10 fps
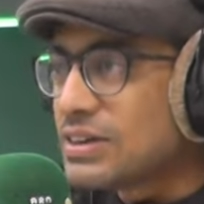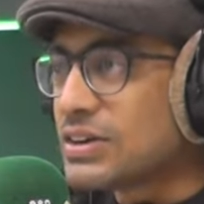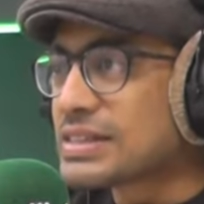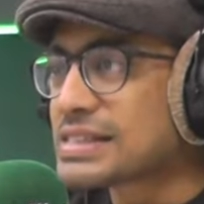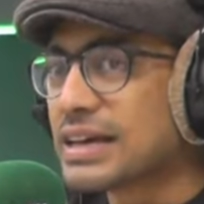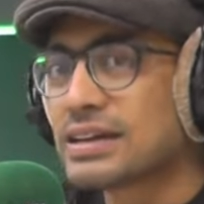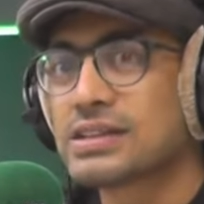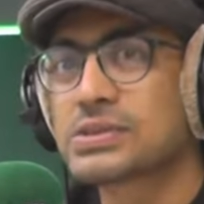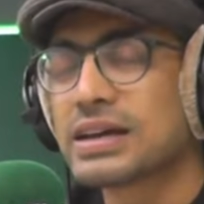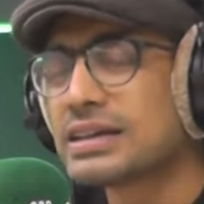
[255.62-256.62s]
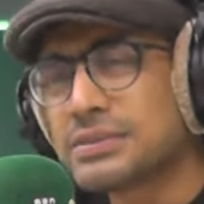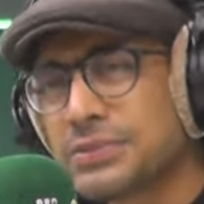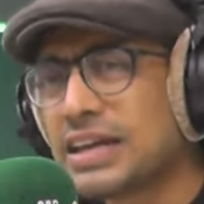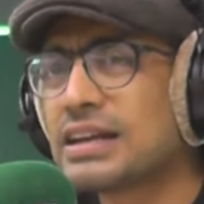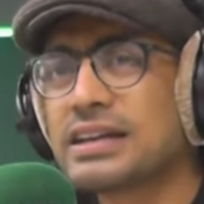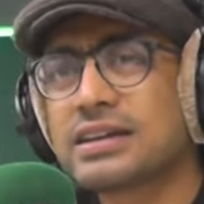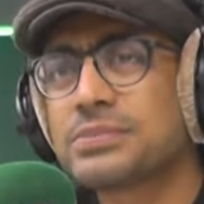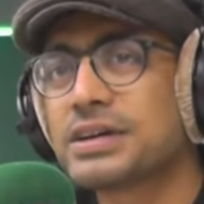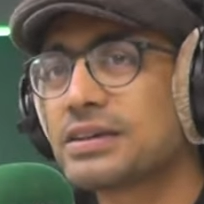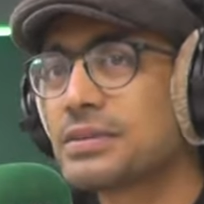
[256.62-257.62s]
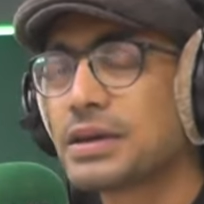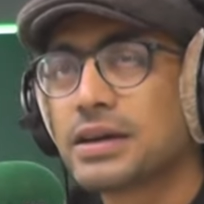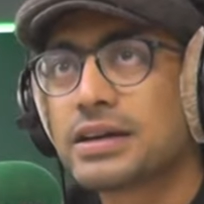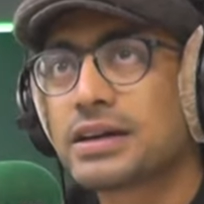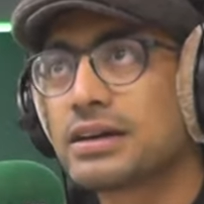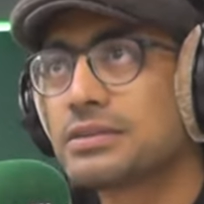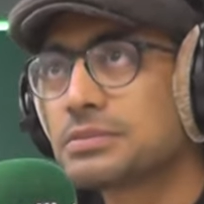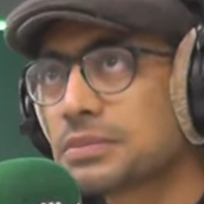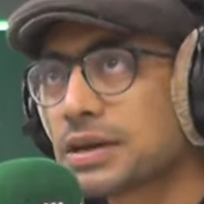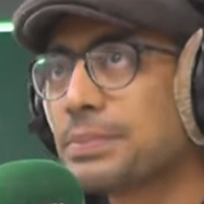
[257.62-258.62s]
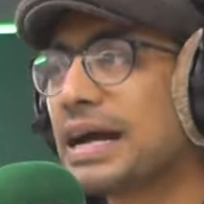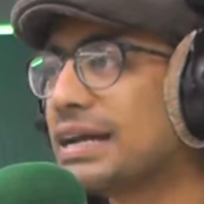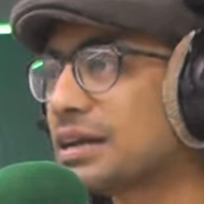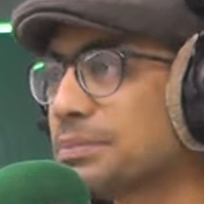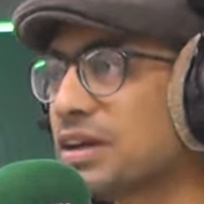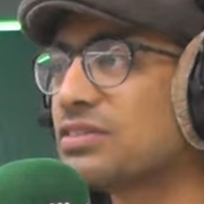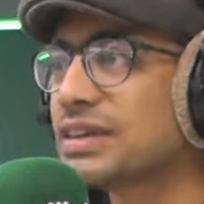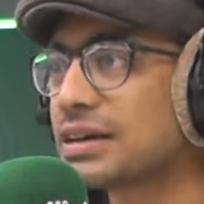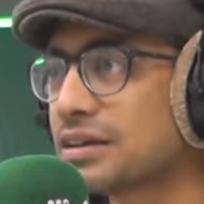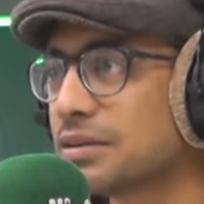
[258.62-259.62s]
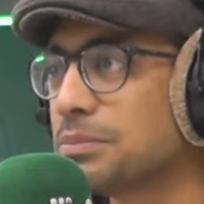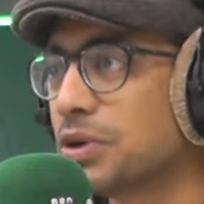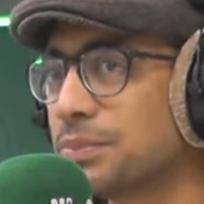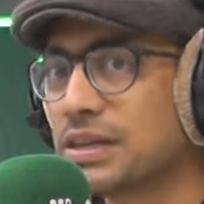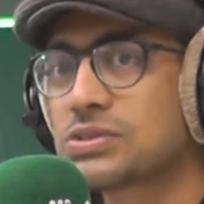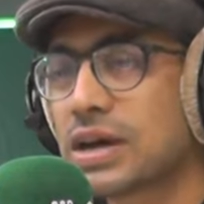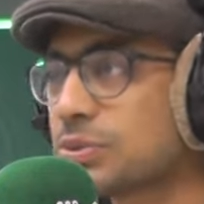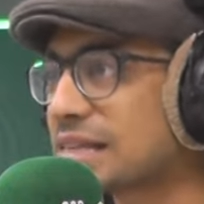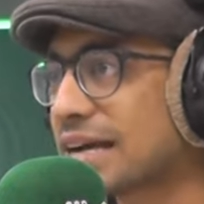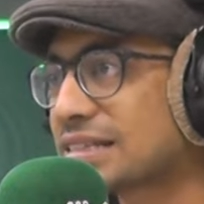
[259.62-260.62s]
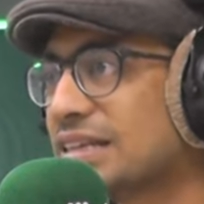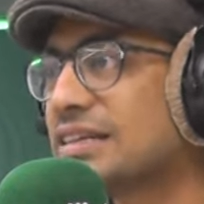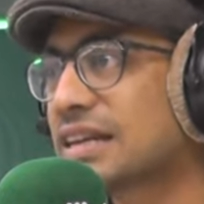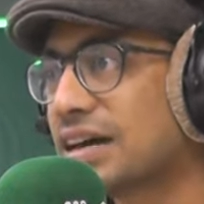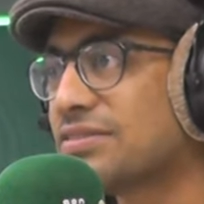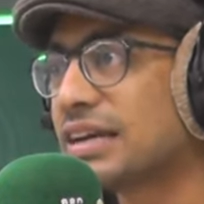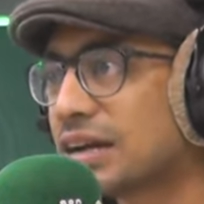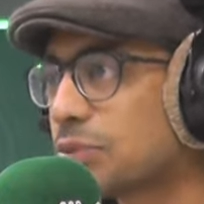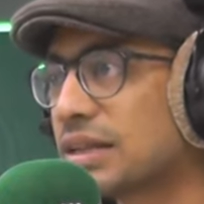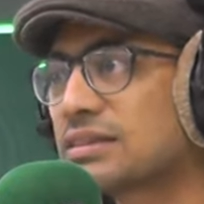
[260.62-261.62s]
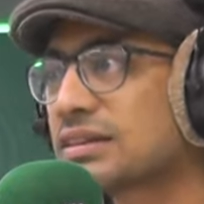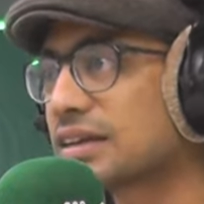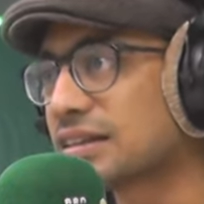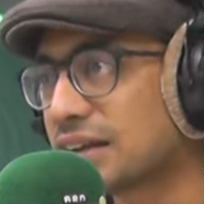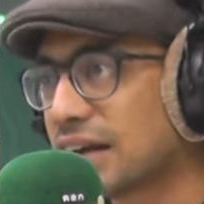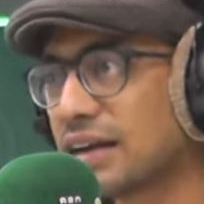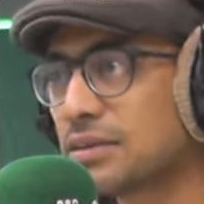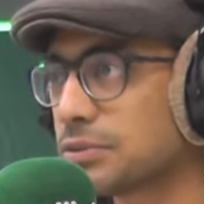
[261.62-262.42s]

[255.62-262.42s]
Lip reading: on the cycle. So it vaguely reminded me of that moment. So I was actually driving at 1:30 in the night,